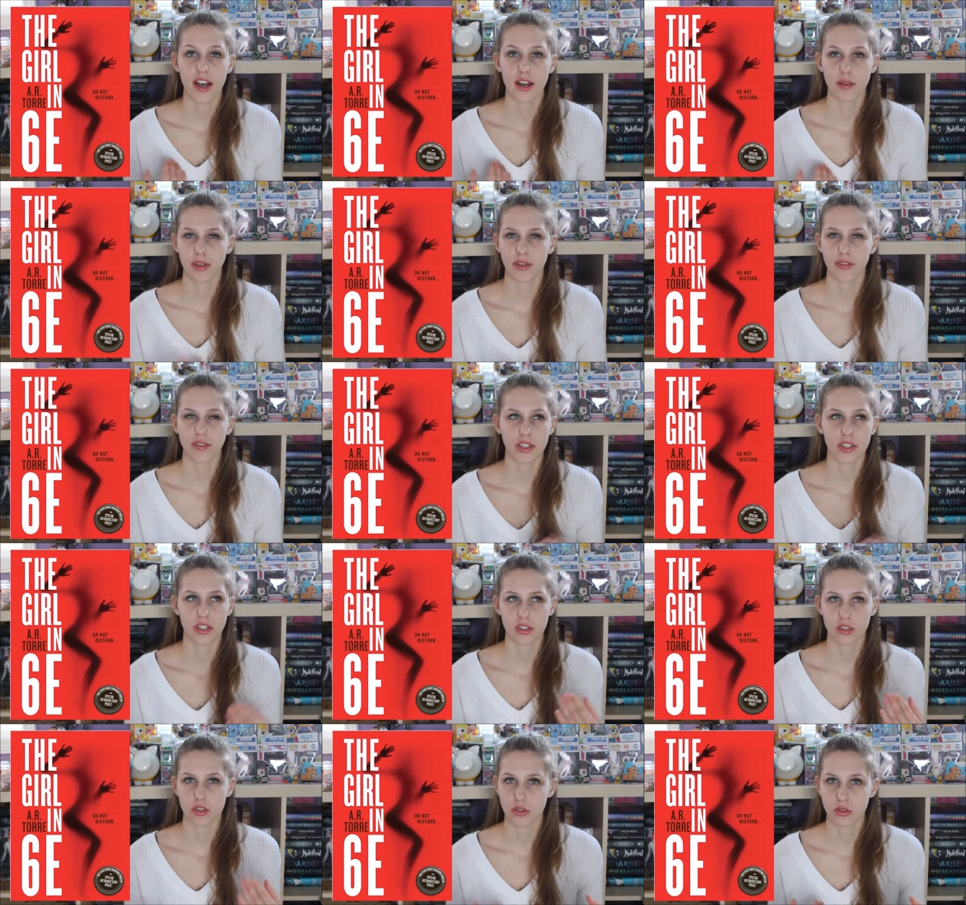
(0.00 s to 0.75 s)
I'm giving
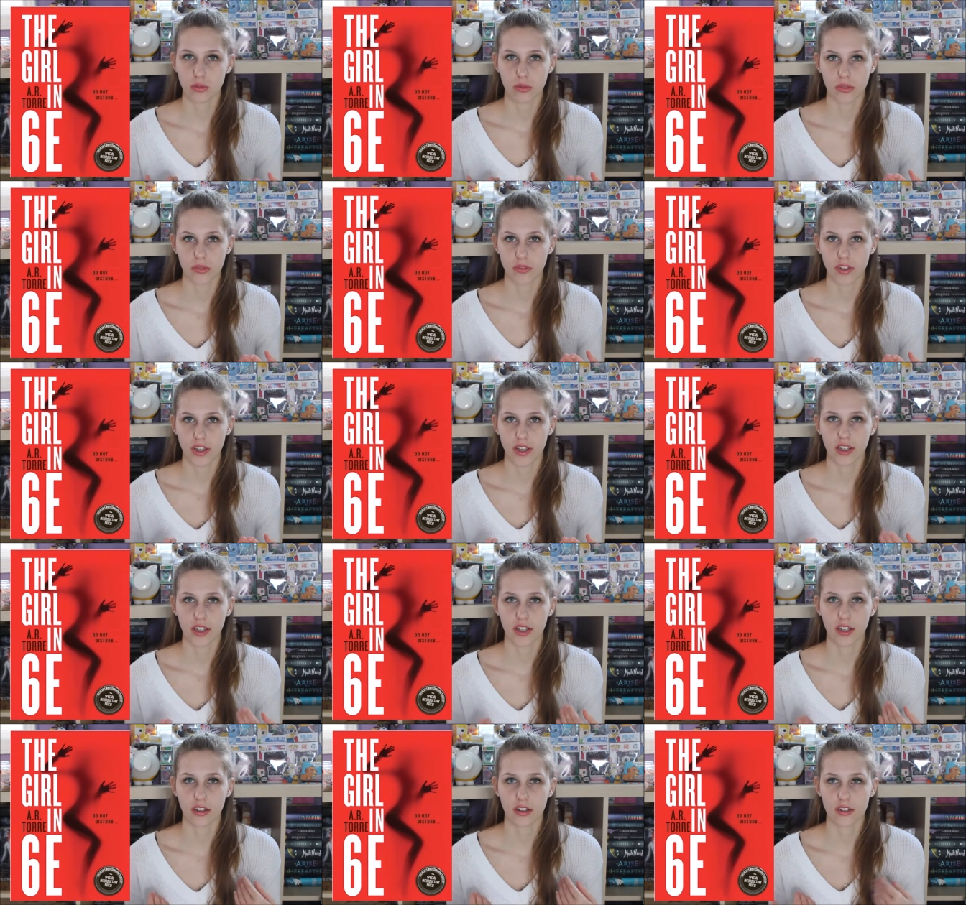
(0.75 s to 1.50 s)
like a super
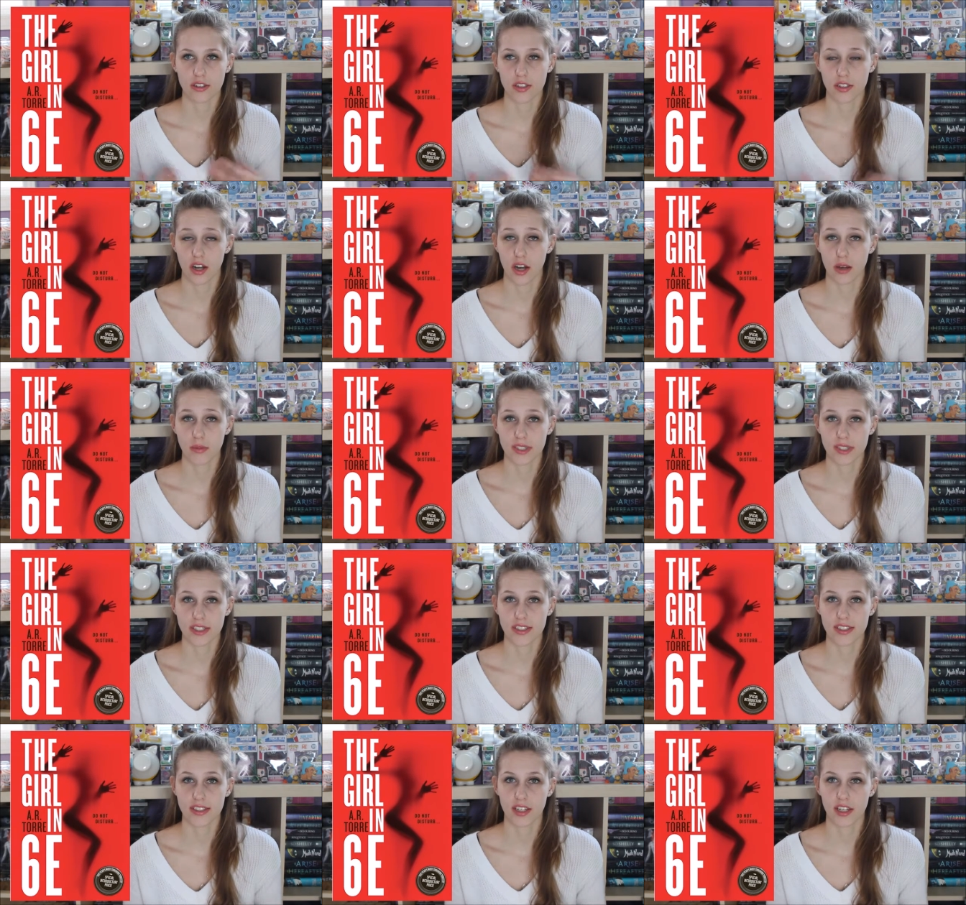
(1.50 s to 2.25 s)
vague
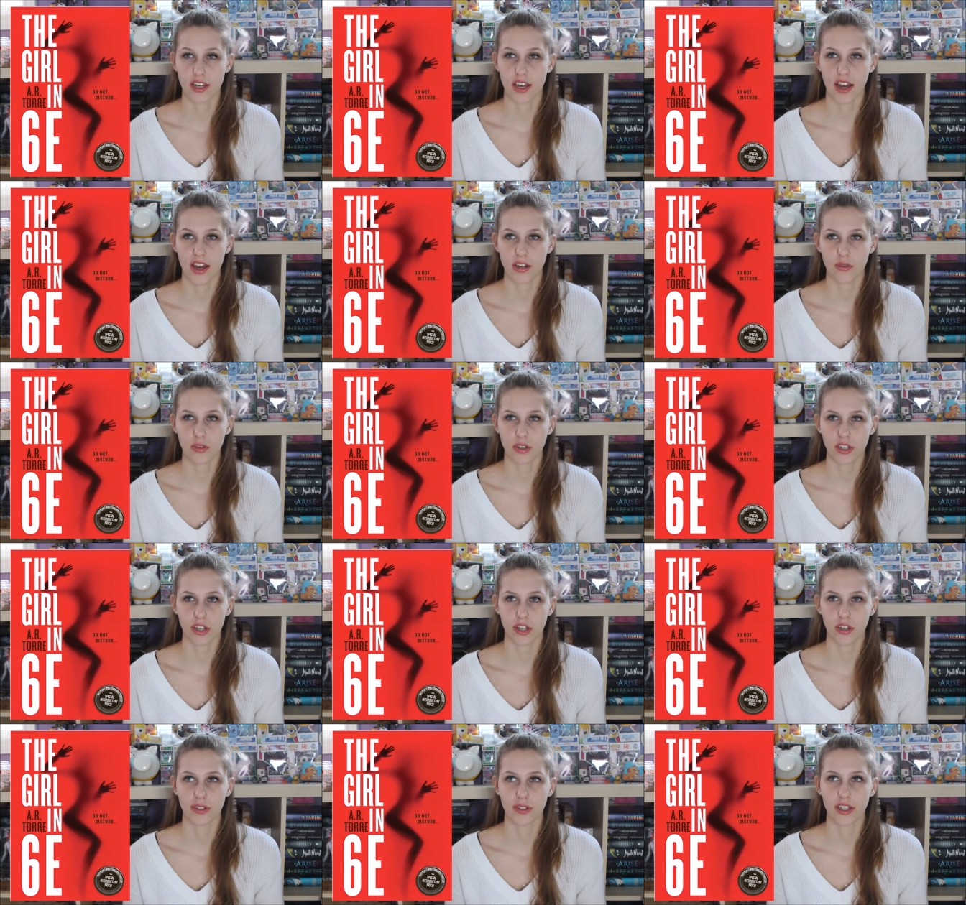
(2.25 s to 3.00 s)
synopsis because I kind of want to
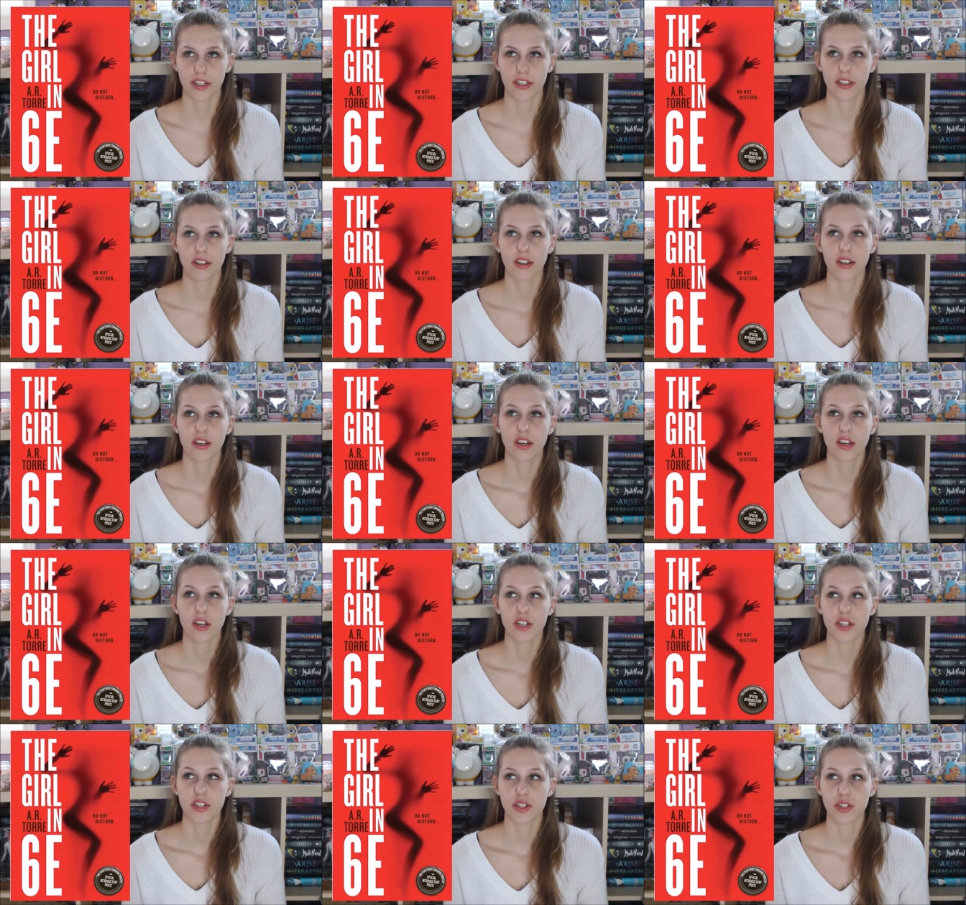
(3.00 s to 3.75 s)
go in
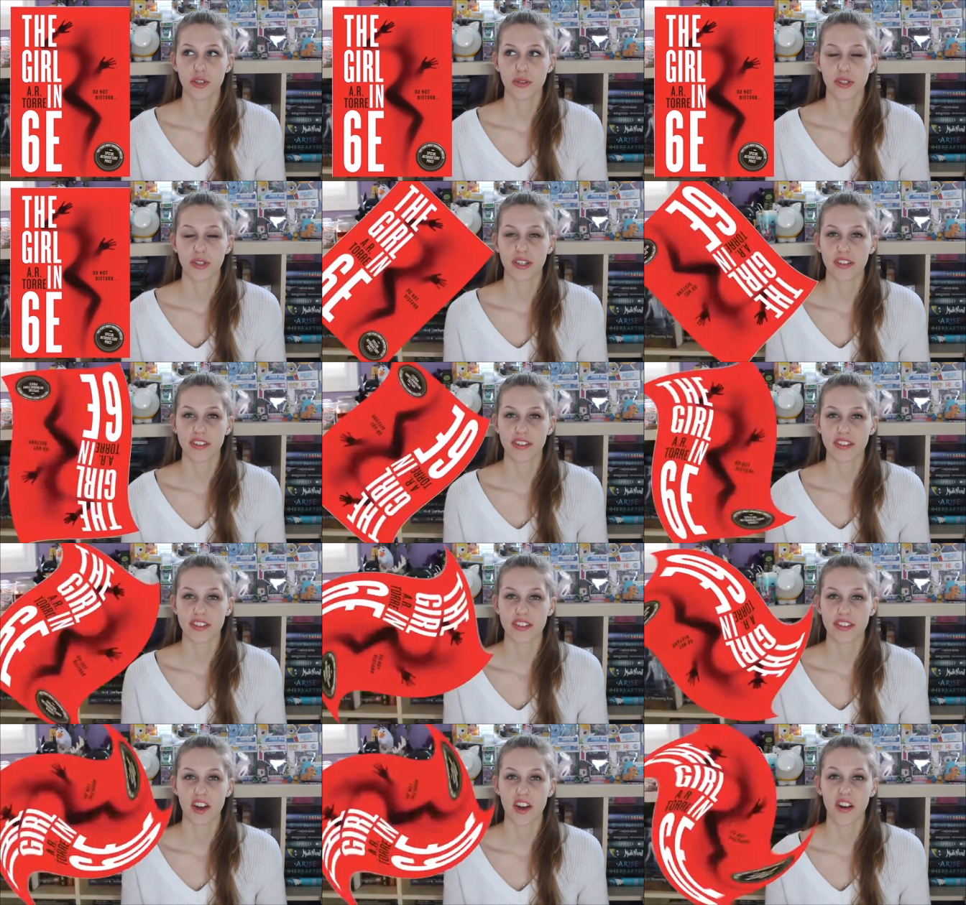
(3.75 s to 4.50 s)
to it
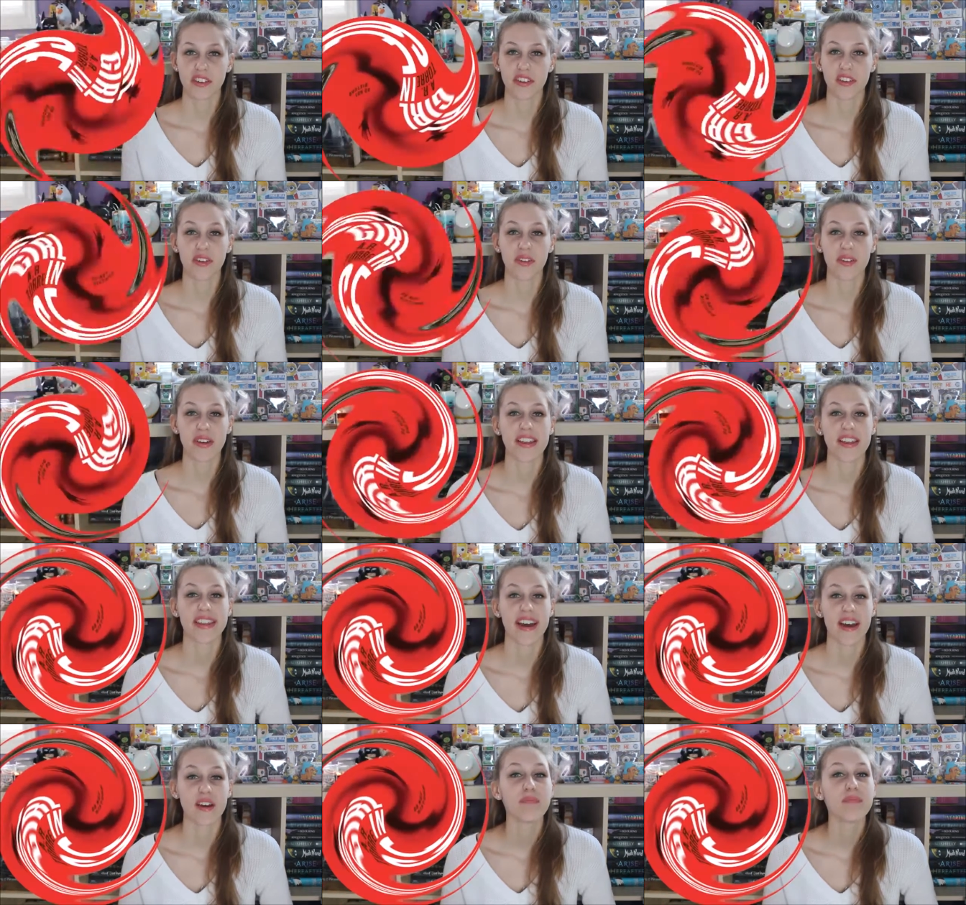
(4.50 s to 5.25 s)
not
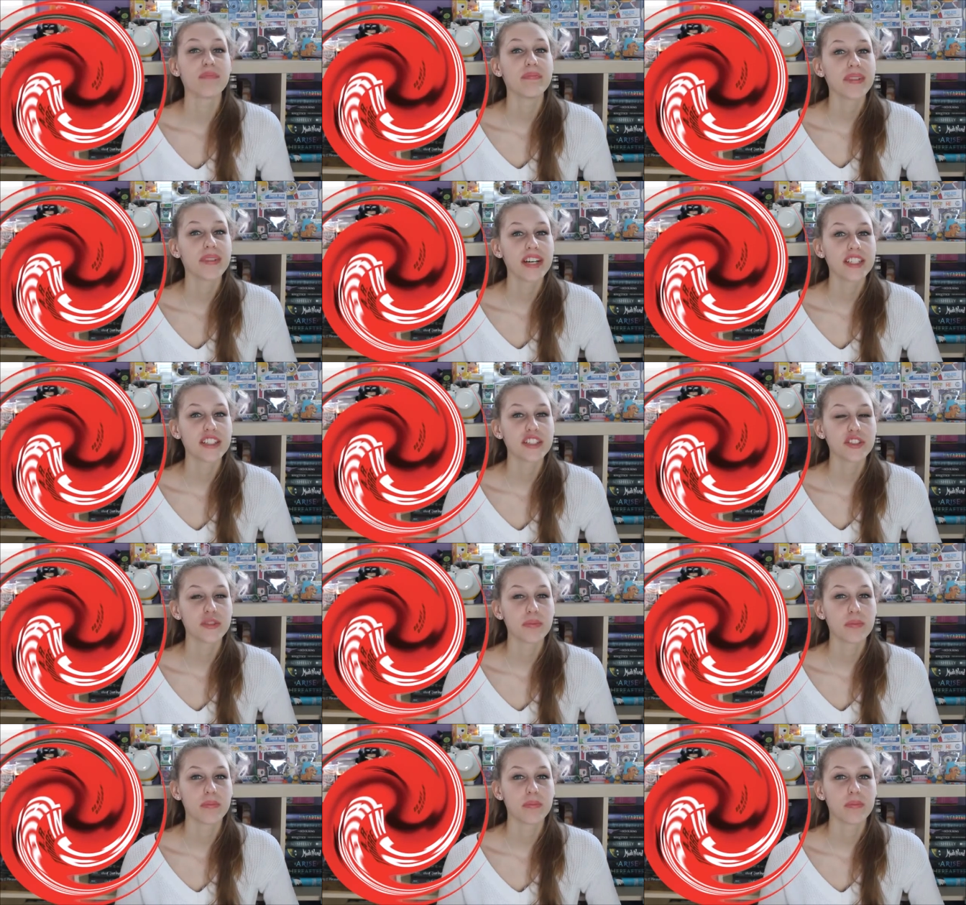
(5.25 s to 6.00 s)
knowing that
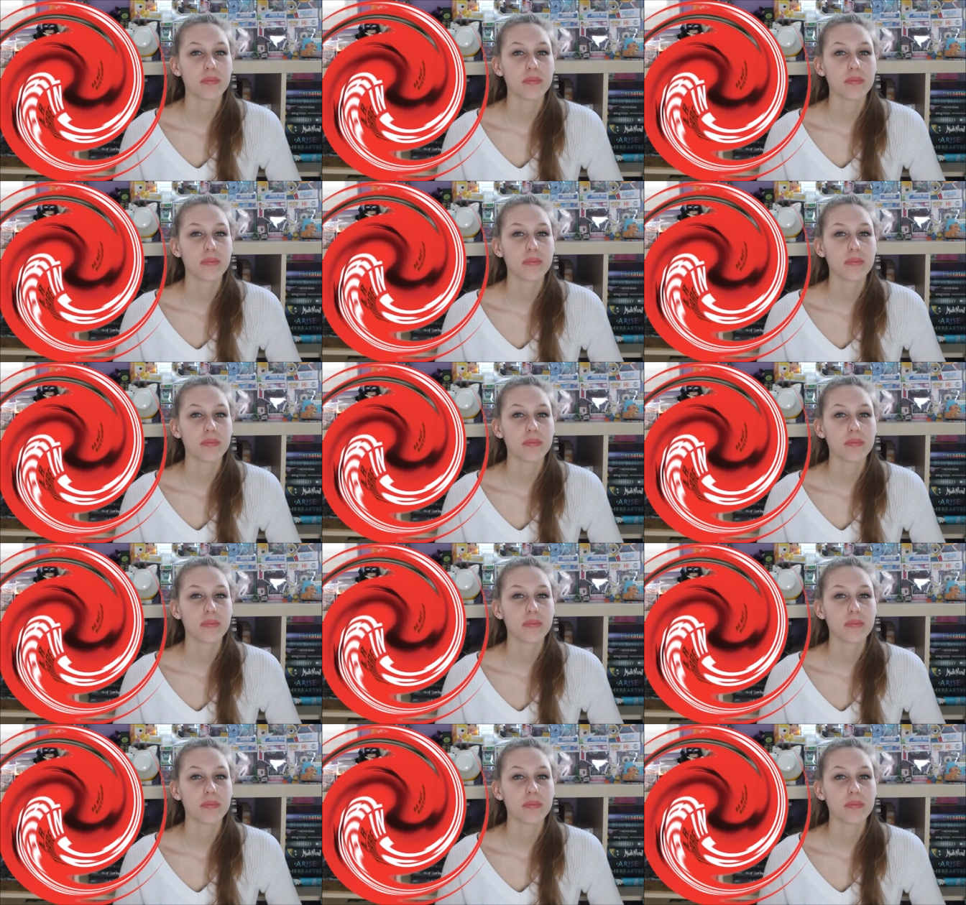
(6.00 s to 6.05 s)
much,